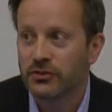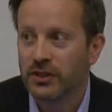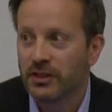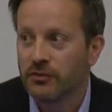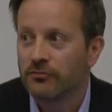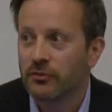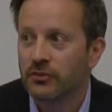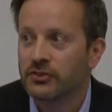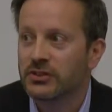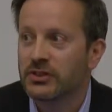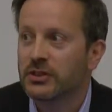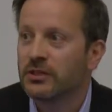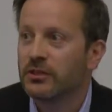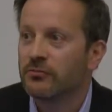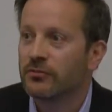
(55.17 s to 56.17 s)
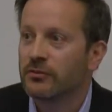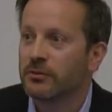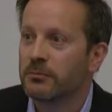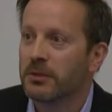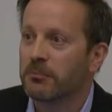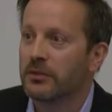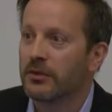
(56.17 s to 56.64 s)
InfoSeek, if you
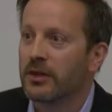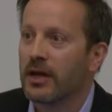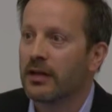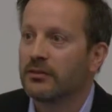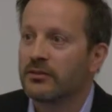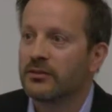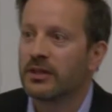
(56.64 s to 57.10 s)
remember that.